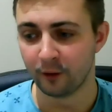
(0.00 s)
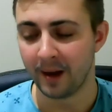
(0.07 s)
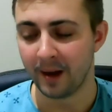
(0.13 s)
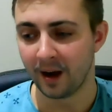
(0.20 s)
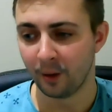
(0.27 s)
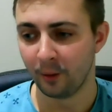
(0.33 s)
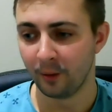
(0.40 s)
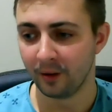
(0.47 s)

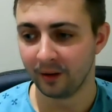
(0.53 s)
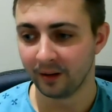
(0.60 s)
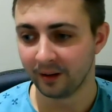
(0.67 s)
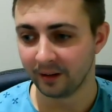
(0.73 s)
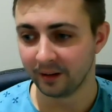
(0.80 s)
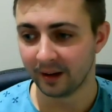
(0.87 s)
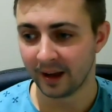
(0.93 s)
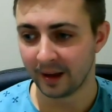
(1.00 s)
how
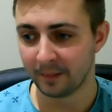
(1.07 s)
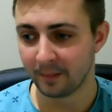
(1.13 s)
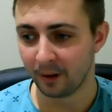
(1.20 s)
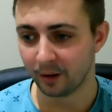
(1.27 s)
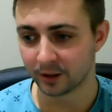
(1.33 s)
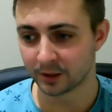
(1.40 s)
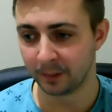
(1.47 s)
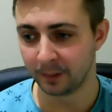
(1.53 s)

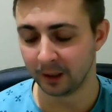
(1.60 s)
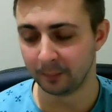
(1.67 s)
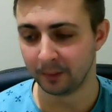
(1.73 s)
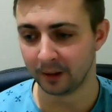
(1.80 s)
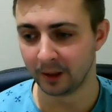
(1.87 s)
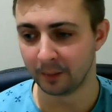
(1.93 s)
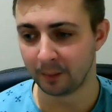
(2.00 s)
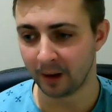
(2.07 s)

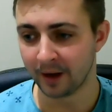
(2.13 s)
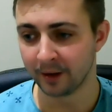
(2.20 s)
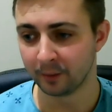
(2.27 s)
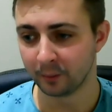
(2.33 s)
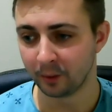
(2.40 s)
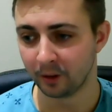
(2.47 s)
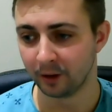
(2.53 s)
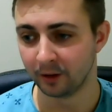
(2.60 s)
hospitable the
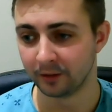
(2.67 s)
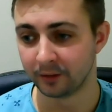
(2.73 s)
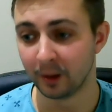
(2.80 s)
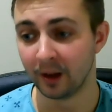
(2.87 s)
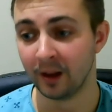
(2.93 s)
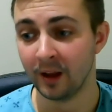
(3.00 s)
planet was. Well,